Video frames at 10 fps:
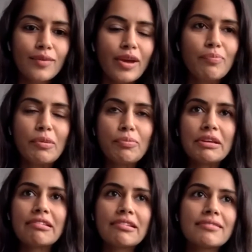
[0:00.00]
When
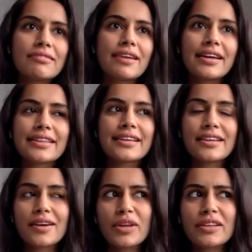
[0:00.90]
people, I
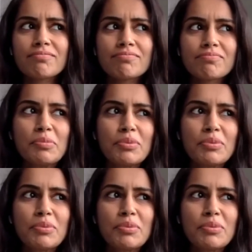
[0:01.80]
think when